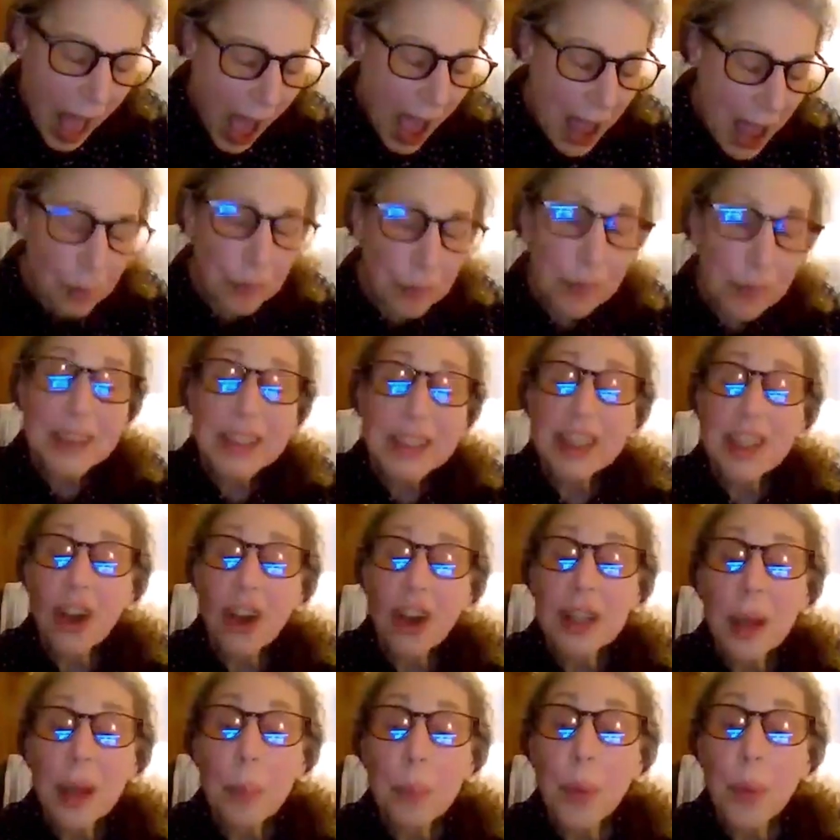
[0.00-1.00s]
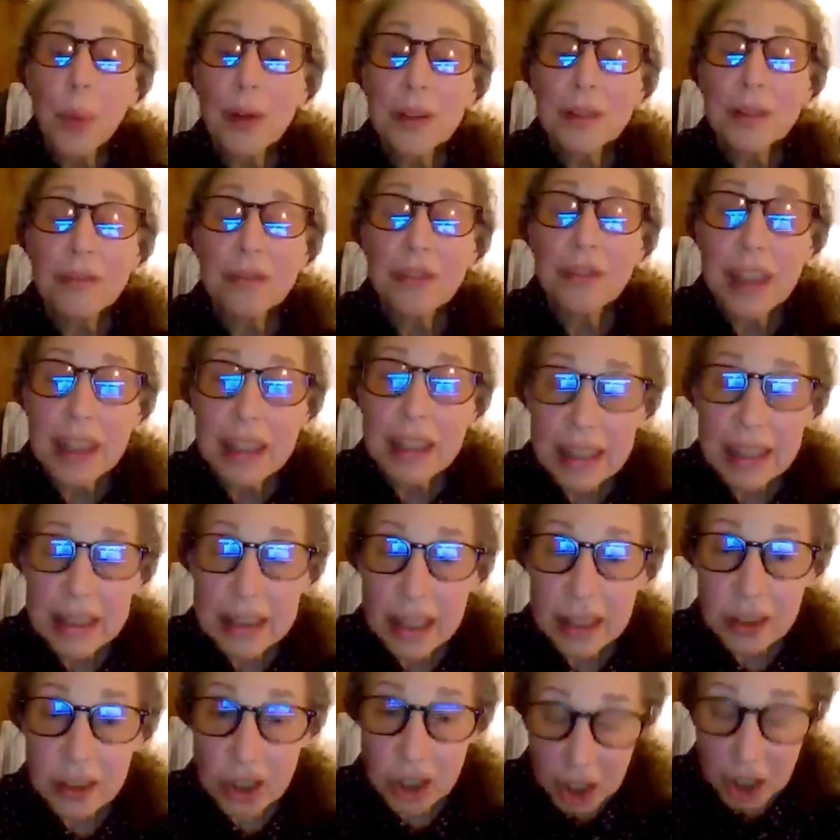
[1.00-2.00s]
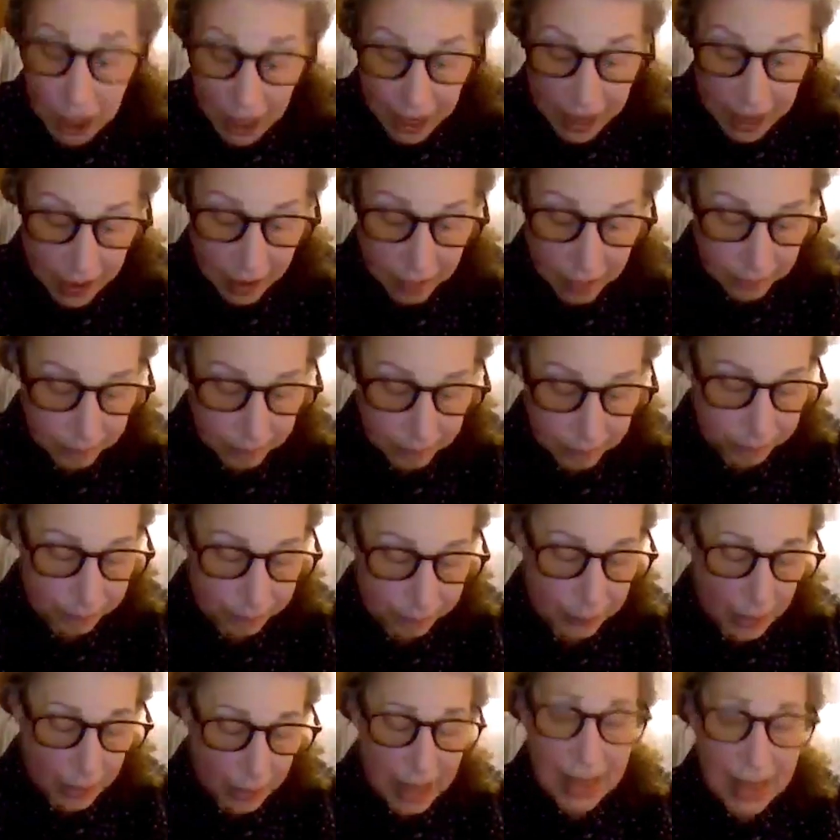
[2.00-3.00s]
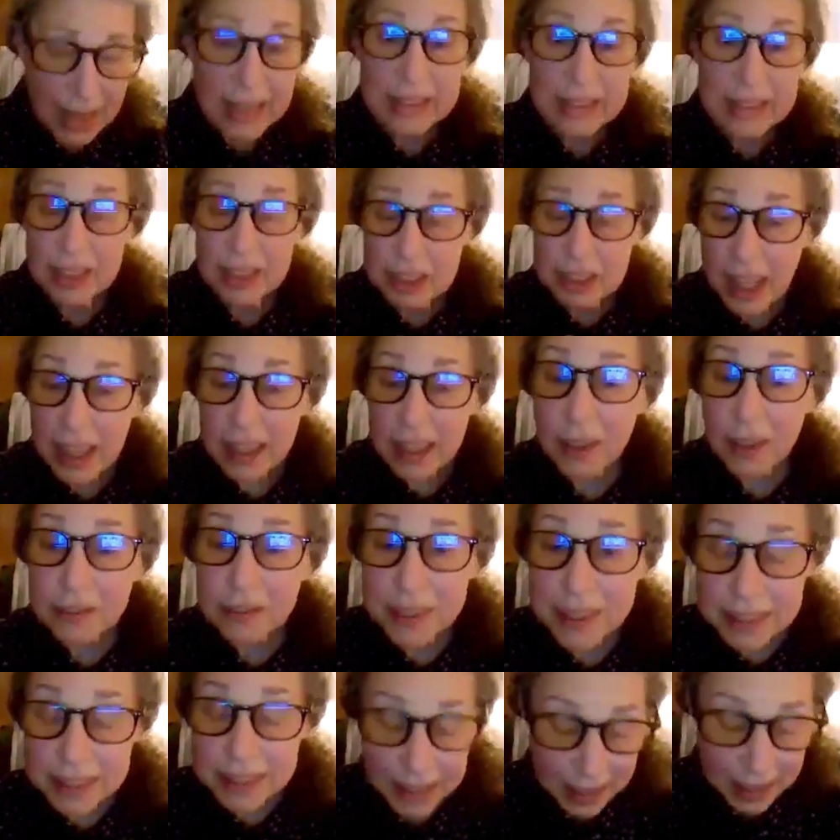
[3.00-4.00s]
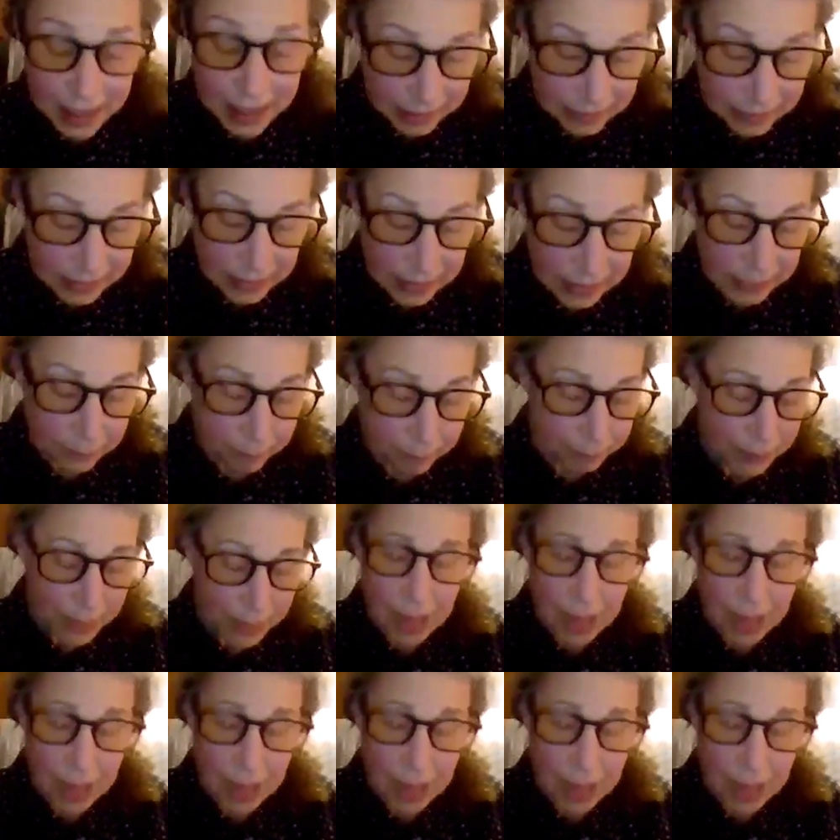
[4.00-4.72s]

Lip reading: I was gonna put Phil in a chair instead of standing,